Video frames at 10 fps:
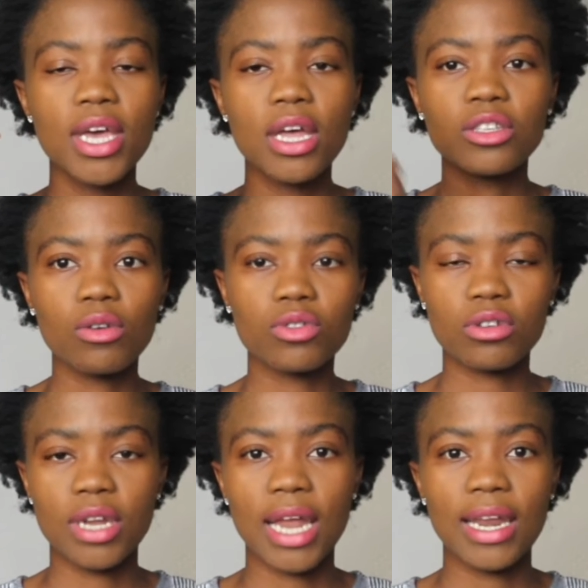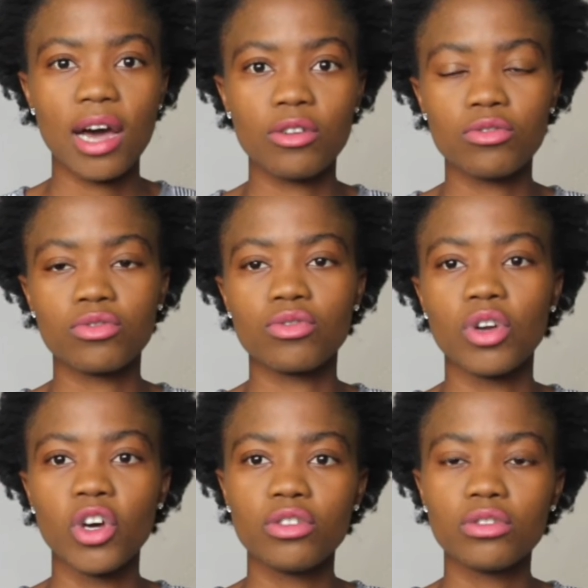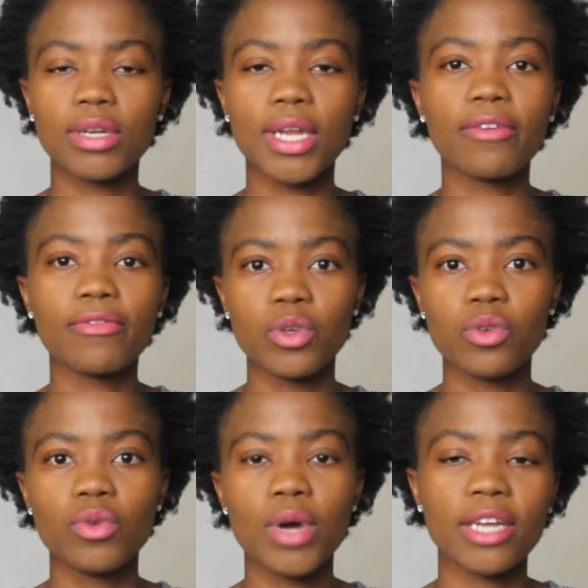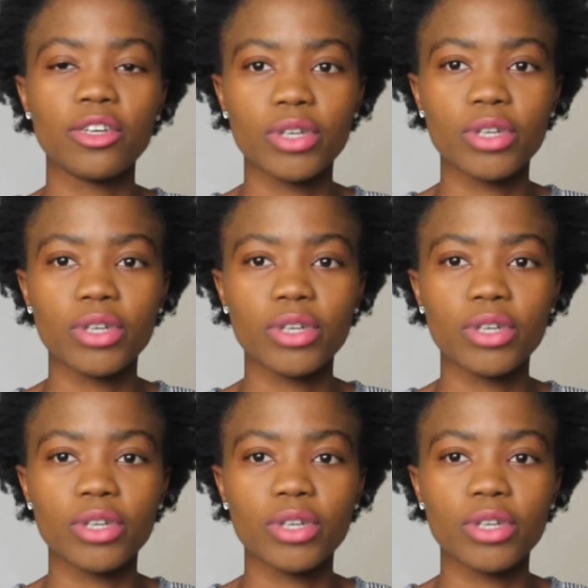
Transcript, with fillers: it's also going to allow you to learn to love you and your